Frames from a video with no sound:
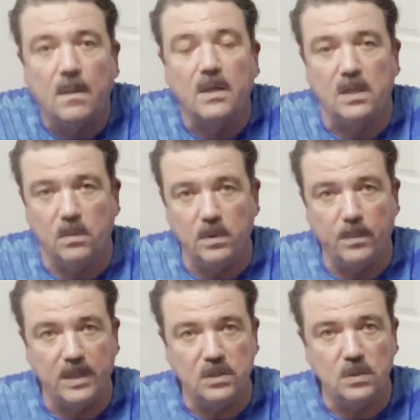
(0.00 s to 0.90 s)
You don't want to
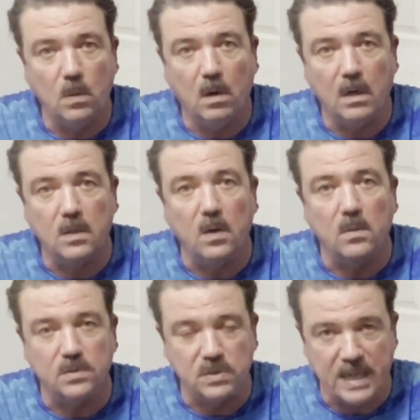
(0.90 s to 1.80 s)
break too hard or it'll
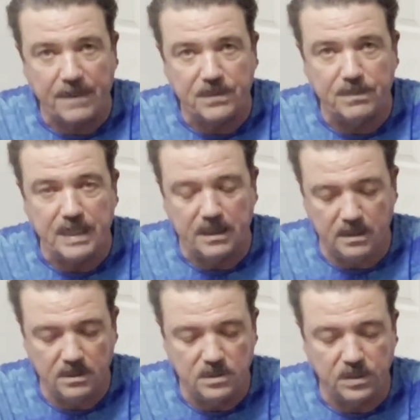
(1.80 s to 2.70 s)
snap the
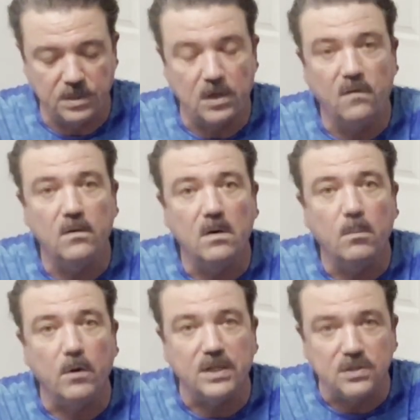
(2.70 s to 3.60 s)
meat. Turn it over,
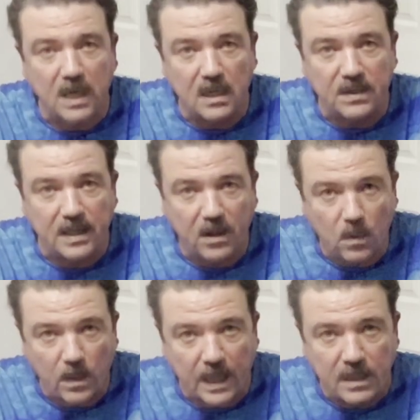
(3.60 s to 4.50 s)
break gently the other
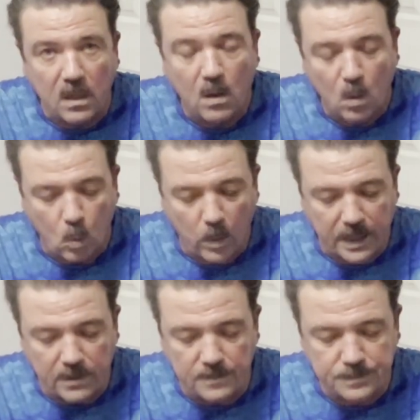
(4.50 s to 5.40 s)
way,
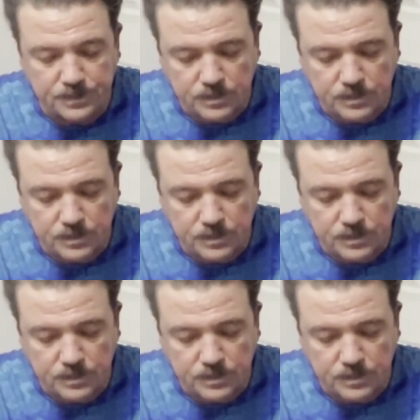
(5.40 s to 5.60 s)
wiggle,